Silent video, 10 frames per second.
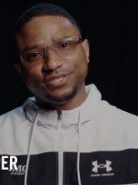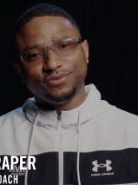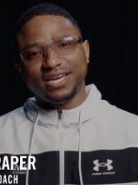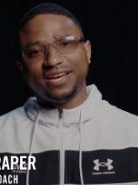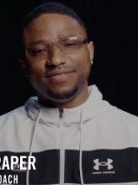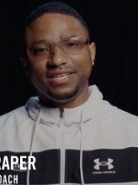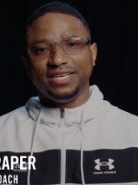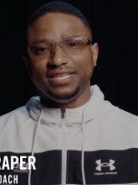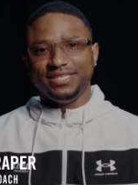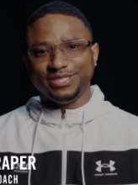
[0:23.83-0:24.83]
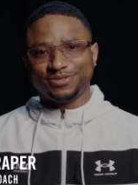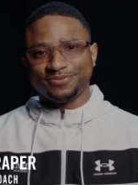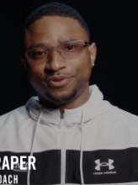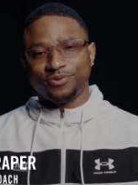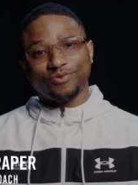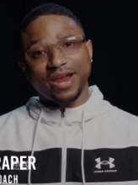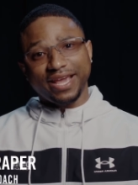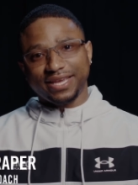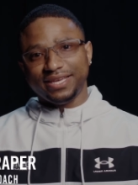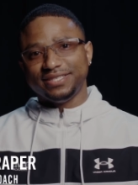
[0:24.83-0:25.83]
and you have these
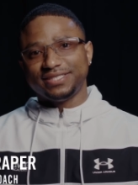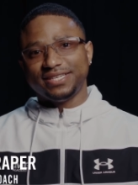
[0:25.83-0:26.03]
rankings,